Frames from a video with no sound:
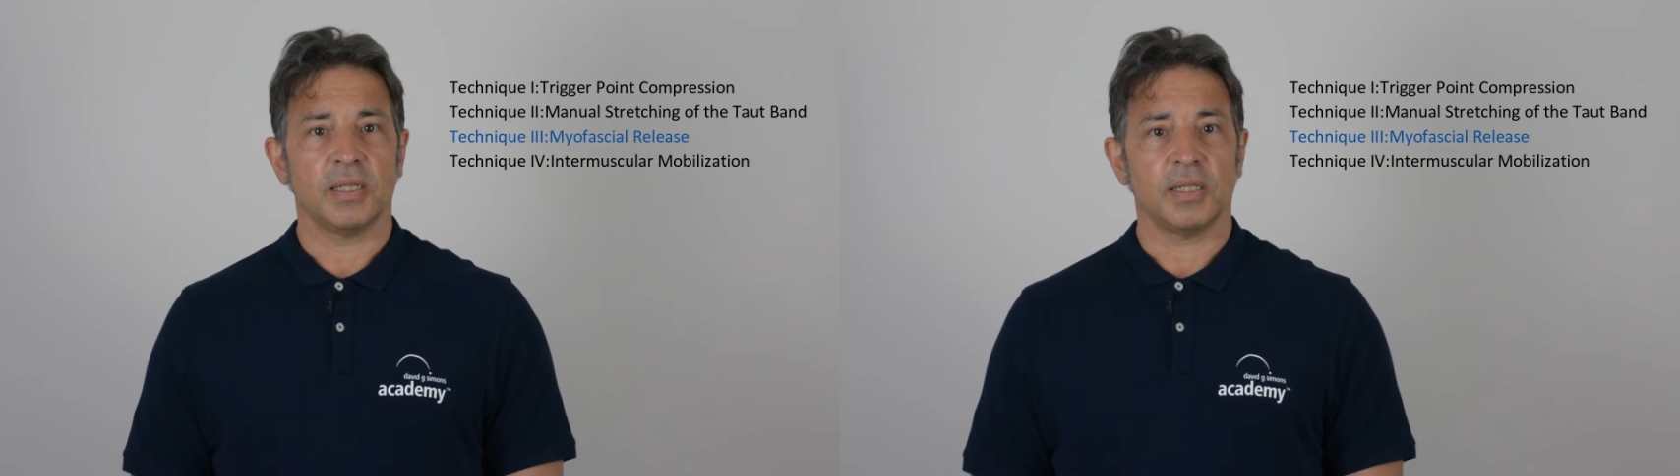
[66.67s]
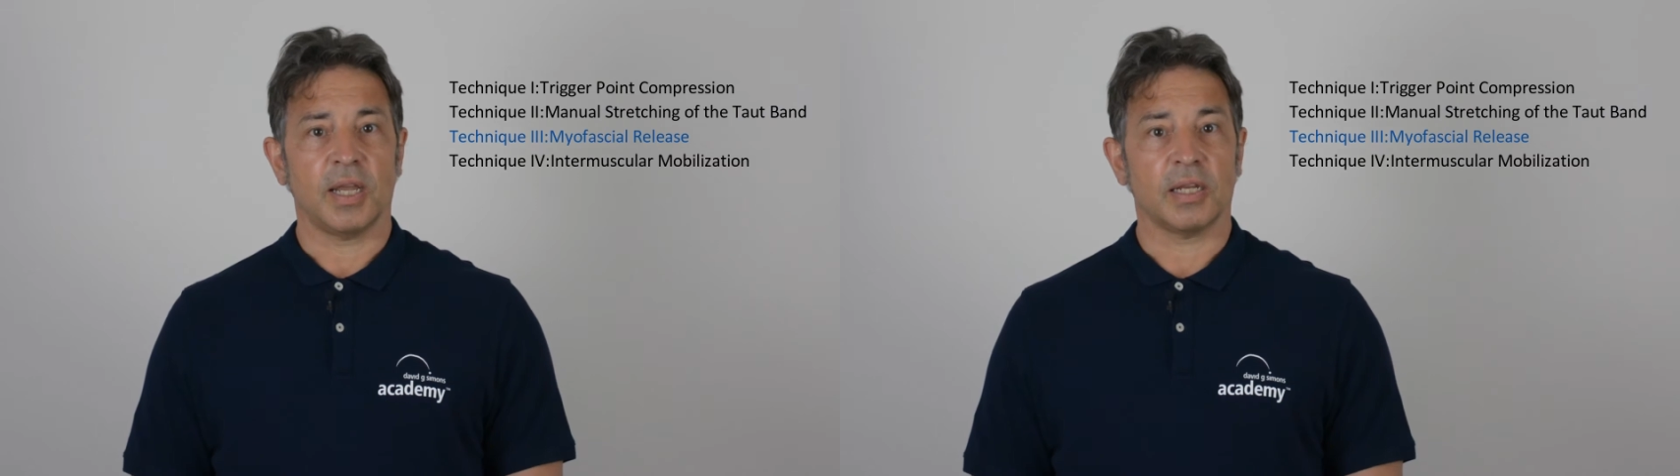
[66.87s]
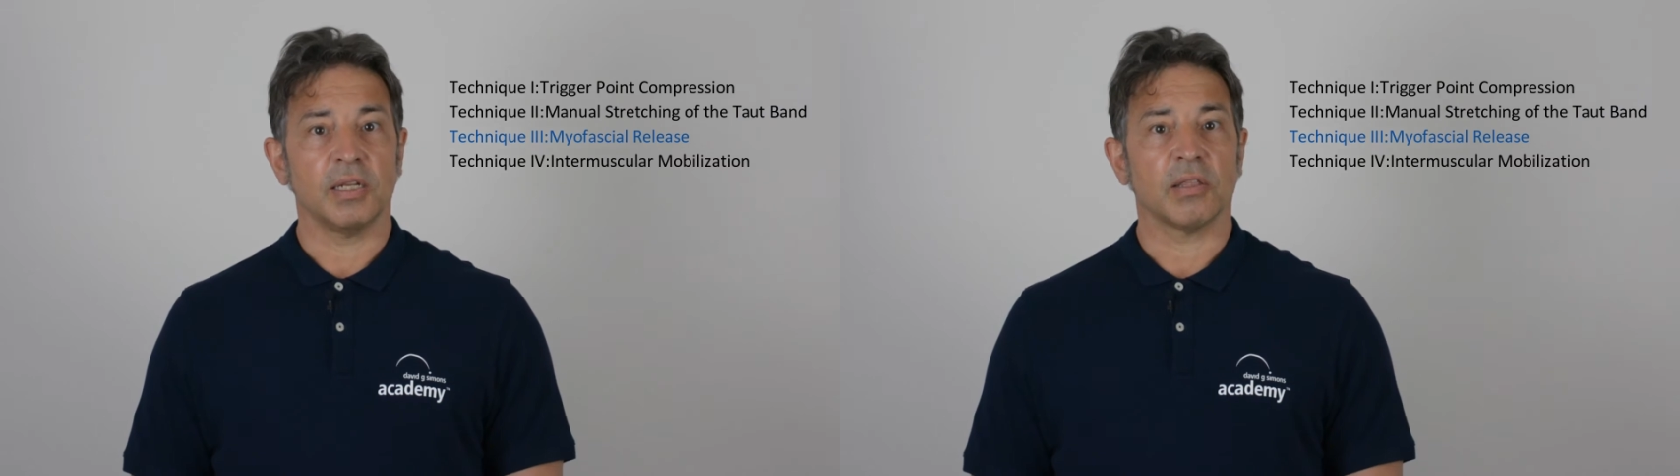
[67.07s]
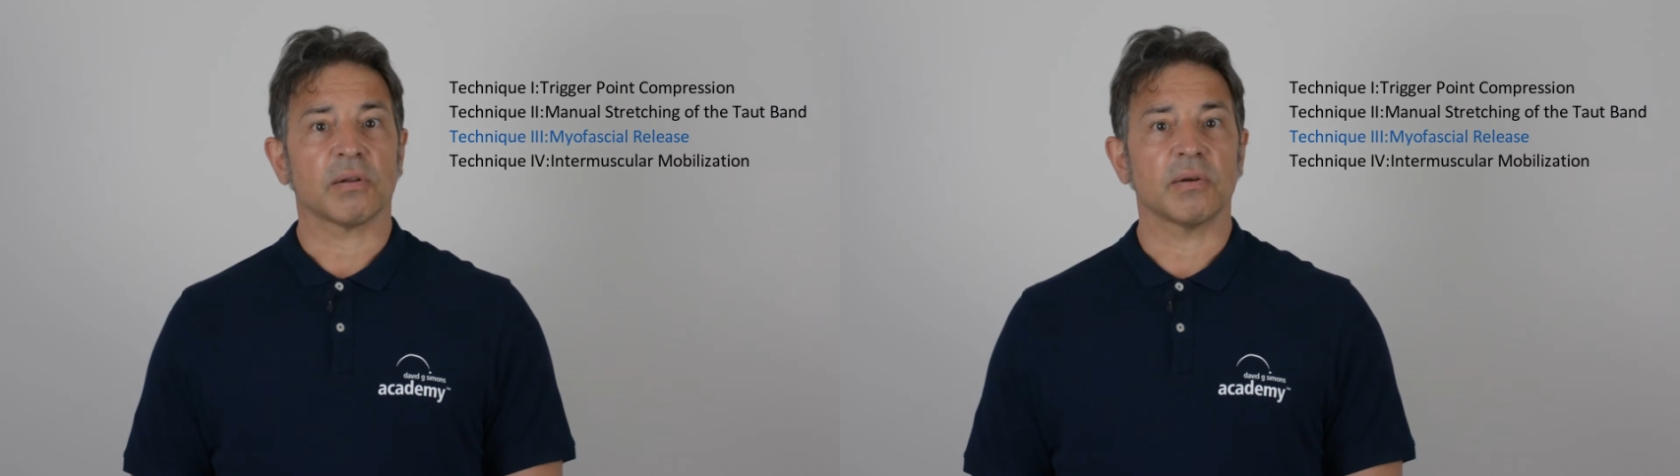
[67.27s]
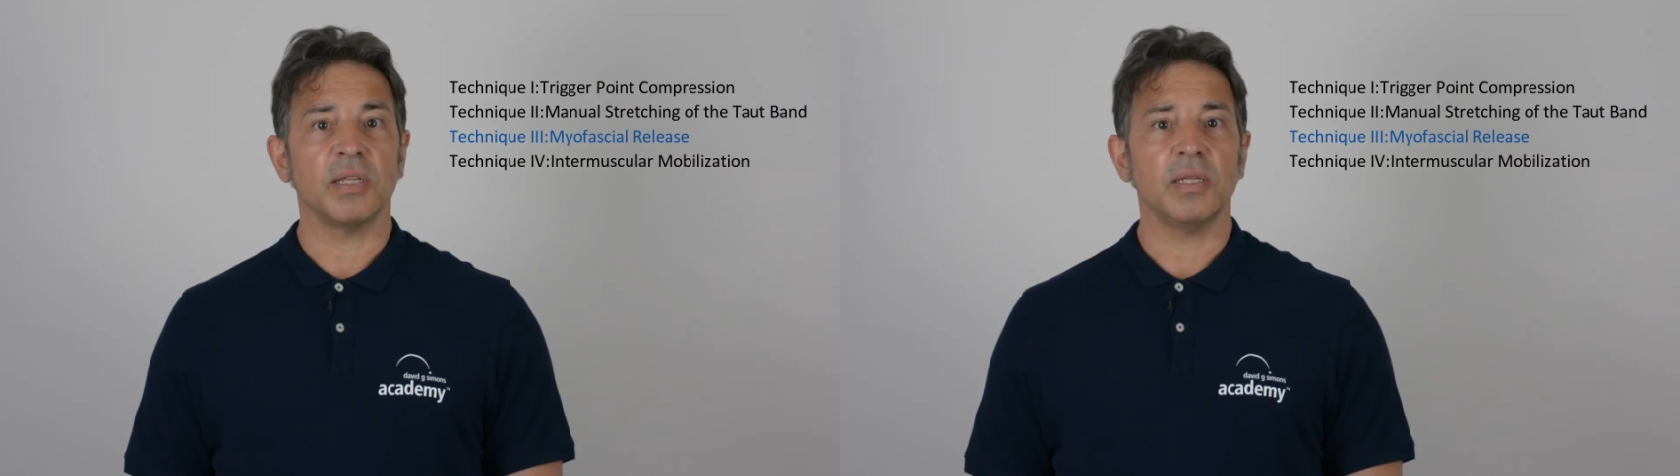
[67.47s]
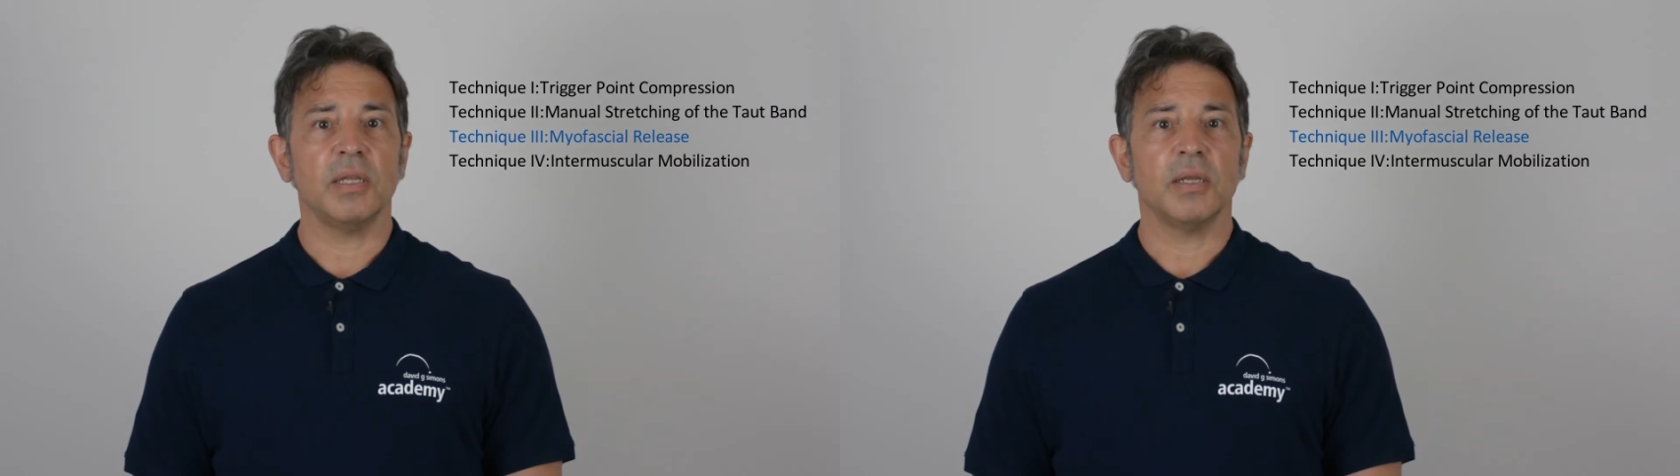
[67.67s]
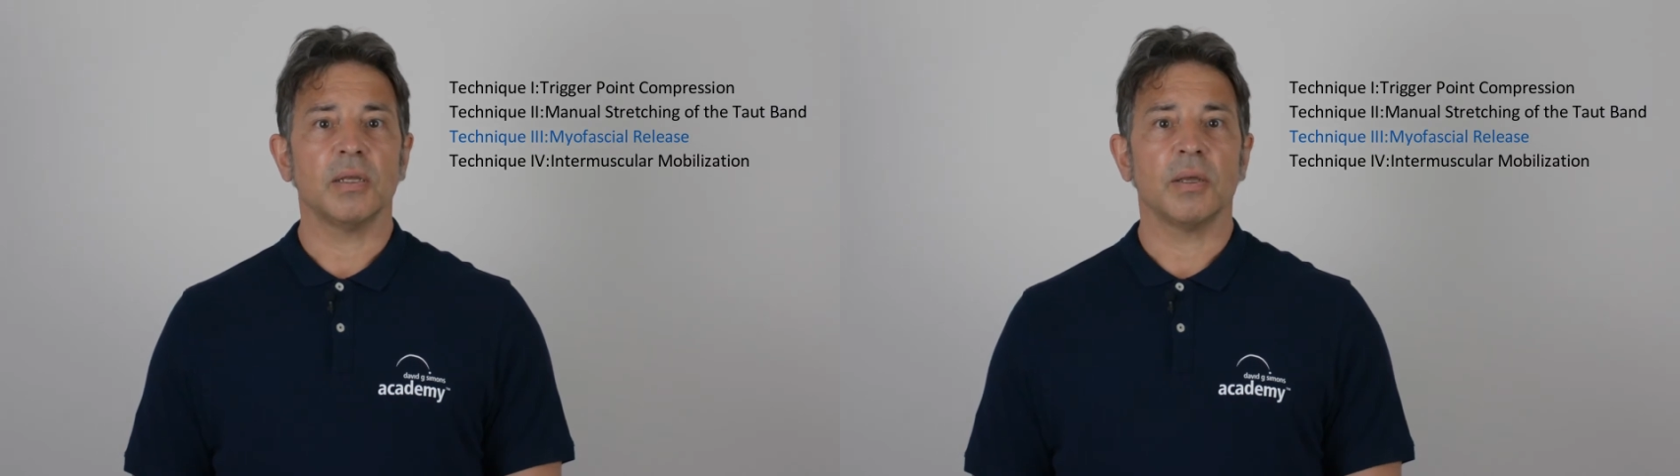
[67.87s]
Technique 3,